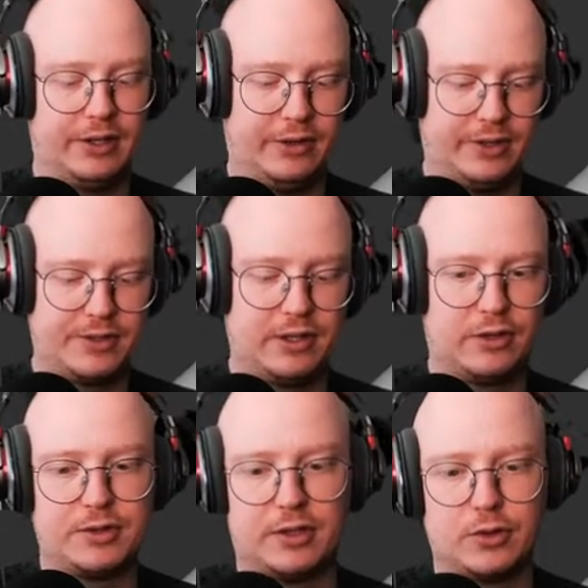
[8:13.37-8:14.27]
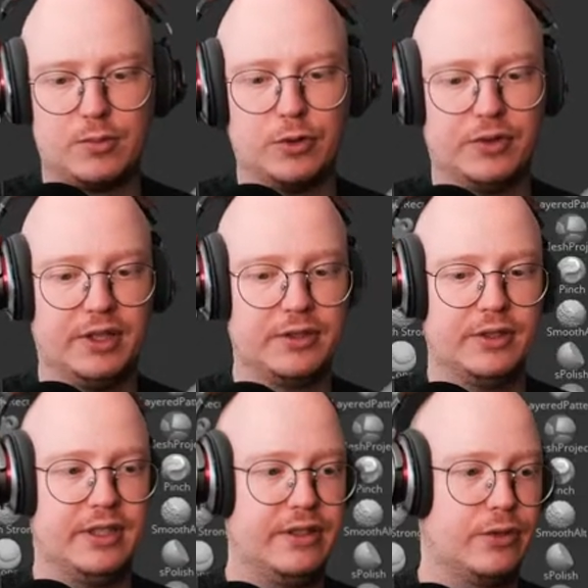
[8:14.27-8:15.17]
here it is still because I just moved it into
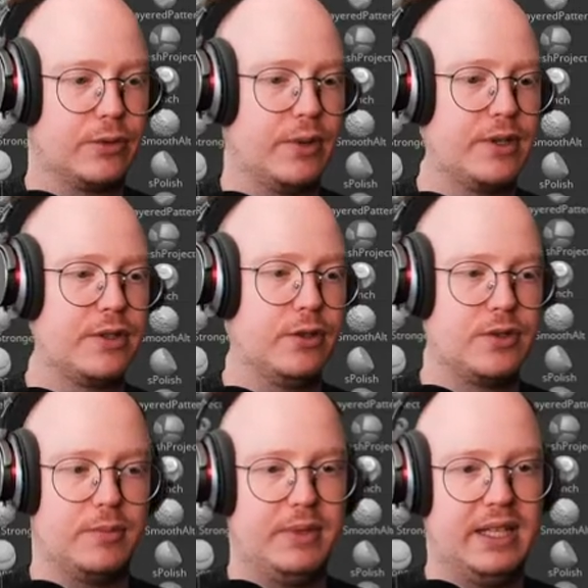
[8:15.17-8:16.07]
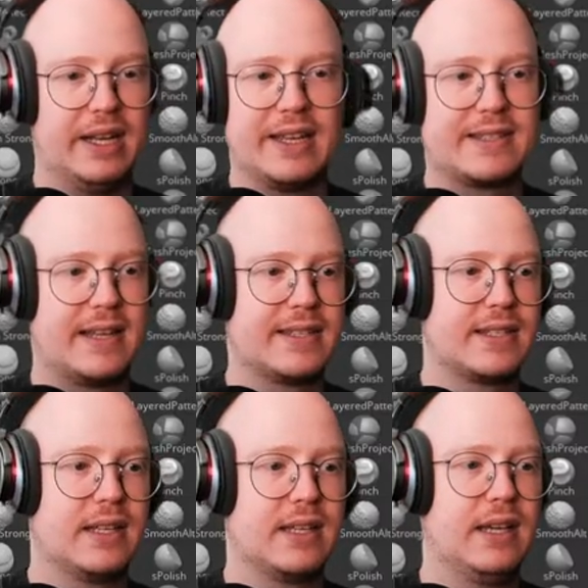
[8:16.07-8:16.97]
the default one so I just said B and SS